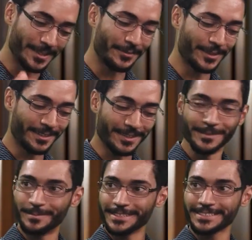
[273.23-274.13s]
Even in the
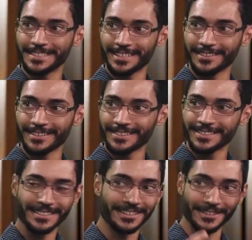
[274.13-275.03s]
BC era, you
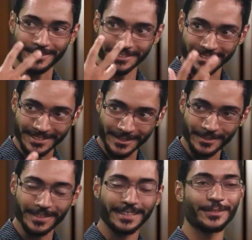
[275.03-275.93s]
yeah. know, you
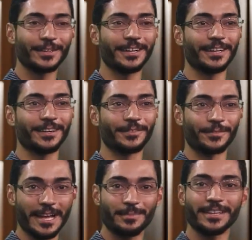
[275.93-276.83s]
still had uh,
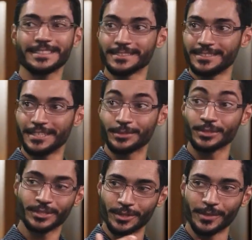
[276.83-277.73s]
rabbis and
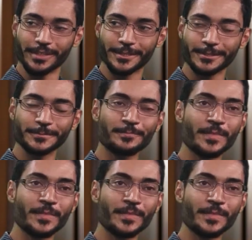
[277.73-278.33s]
teachers doing this.